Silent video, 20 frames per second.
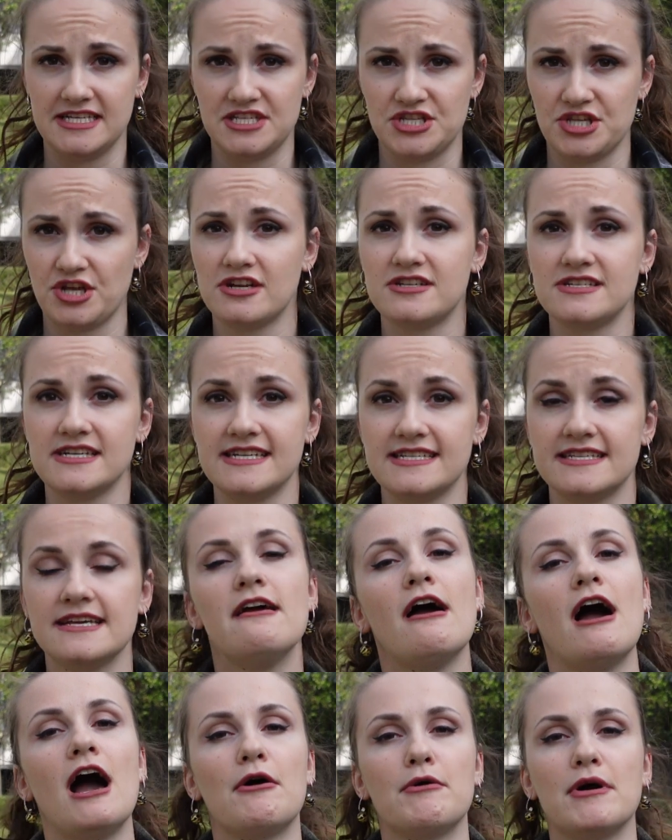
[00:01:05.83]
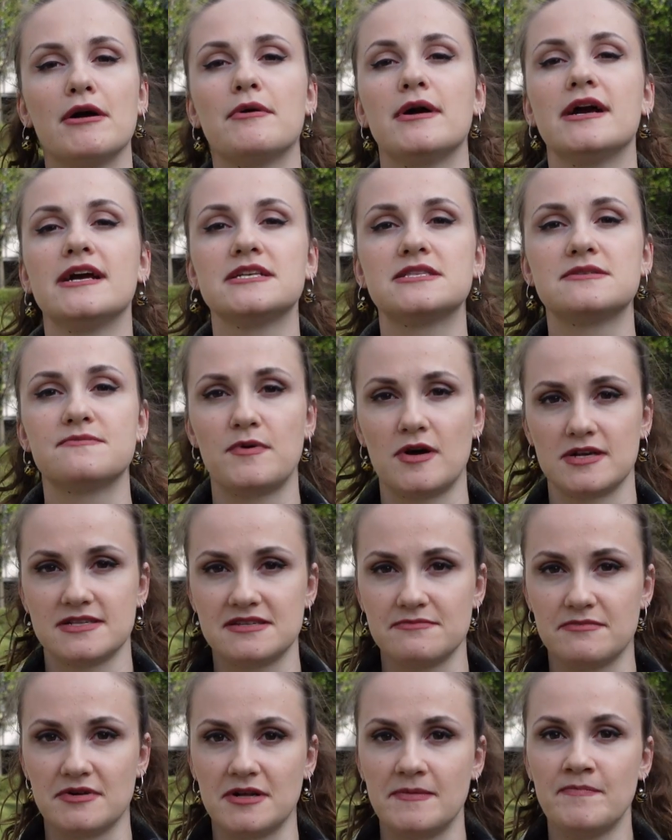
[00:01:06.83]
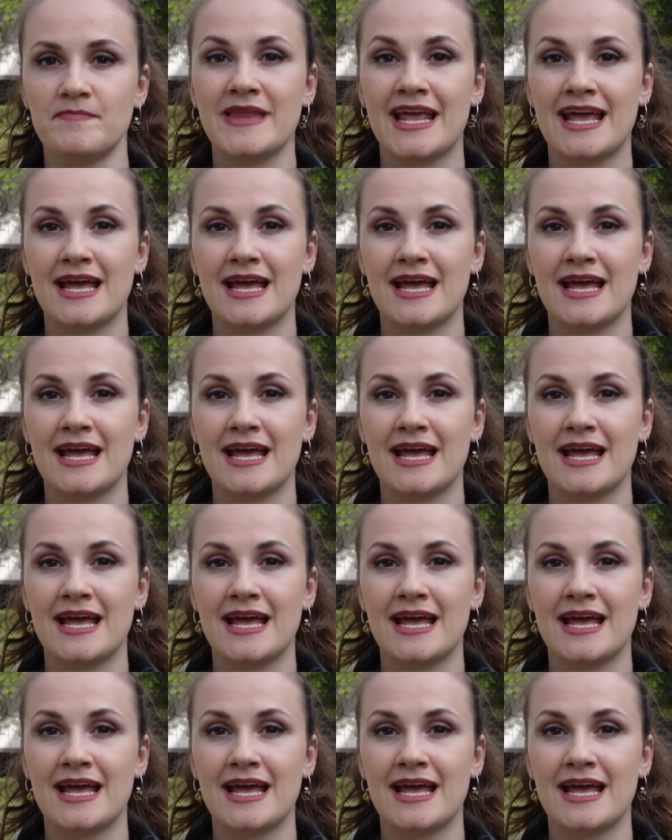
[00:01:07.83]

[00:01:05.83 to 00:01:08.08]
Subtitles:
is not easy. However, it's possible.